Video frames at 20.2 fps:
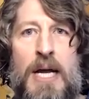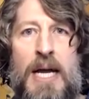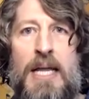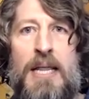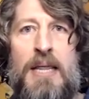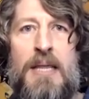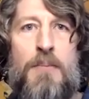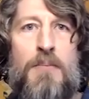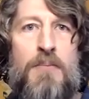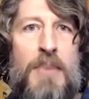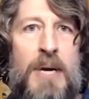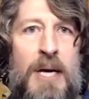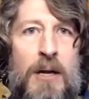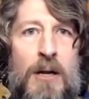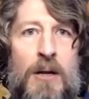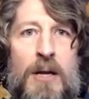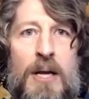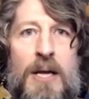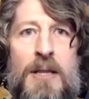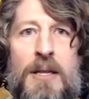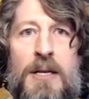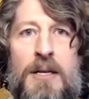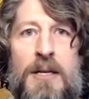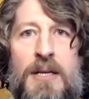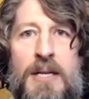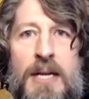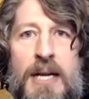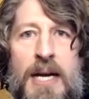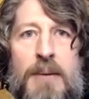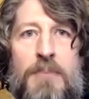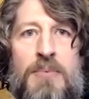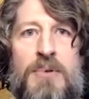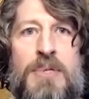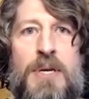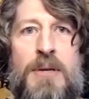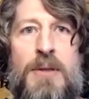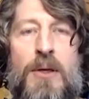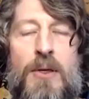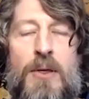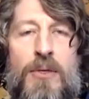in the middle, in the depths,
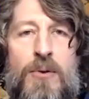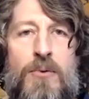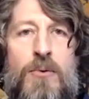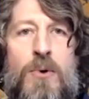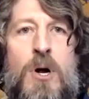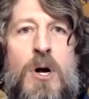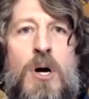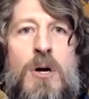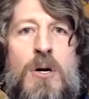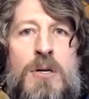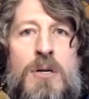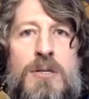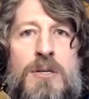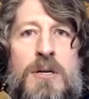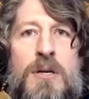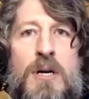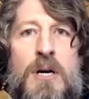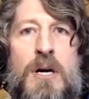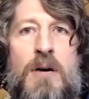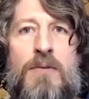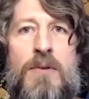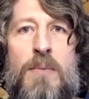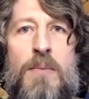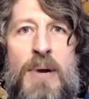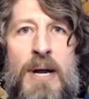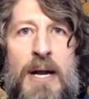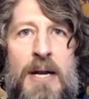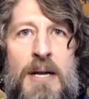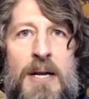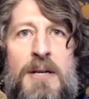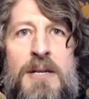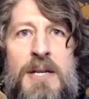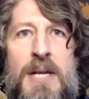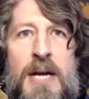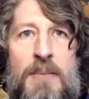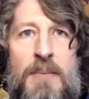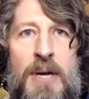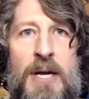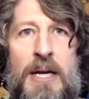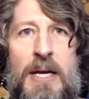in the thralls of a
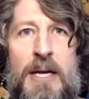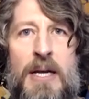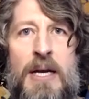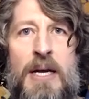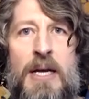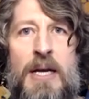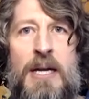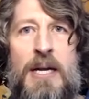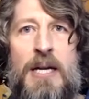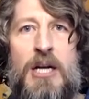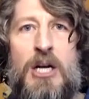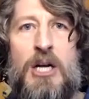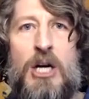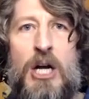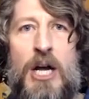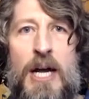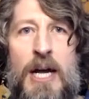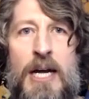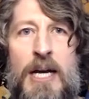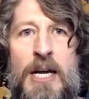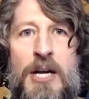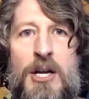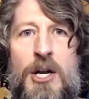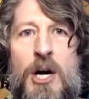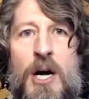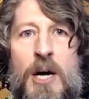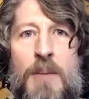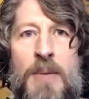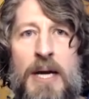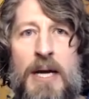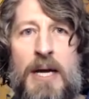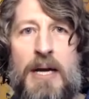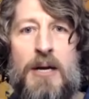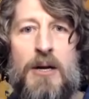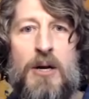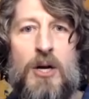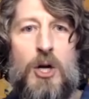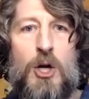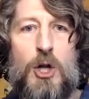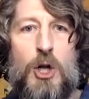pandemic and economic,
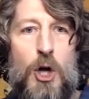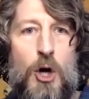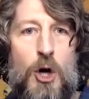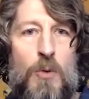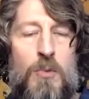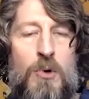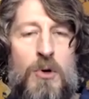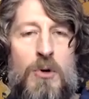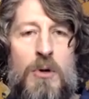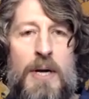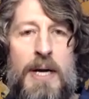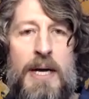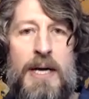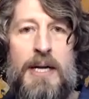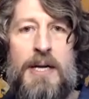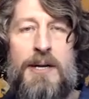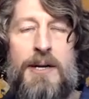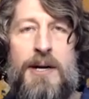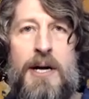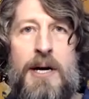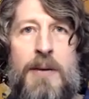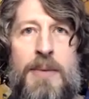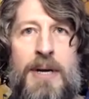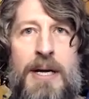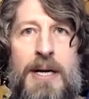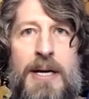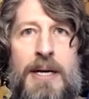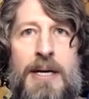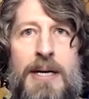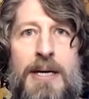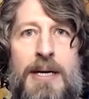global economic,